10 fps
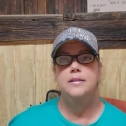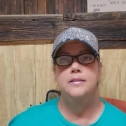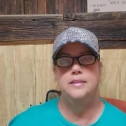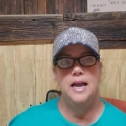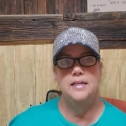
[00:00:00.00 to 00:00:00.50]

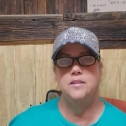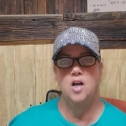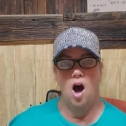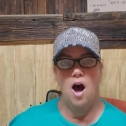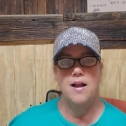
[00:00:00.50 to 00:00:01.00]
Saints,
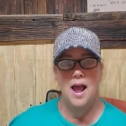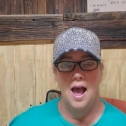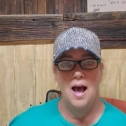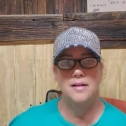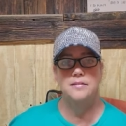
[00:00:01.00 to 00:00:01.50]
God
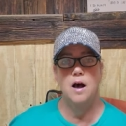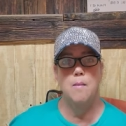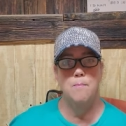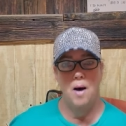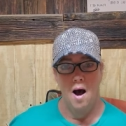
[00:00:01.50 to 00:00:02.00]
has
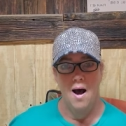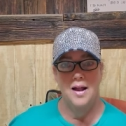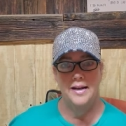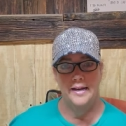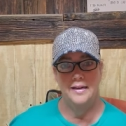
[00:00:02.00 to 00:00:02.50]
a
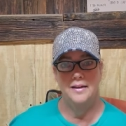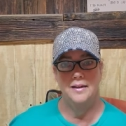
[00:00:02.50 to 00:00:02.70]
body.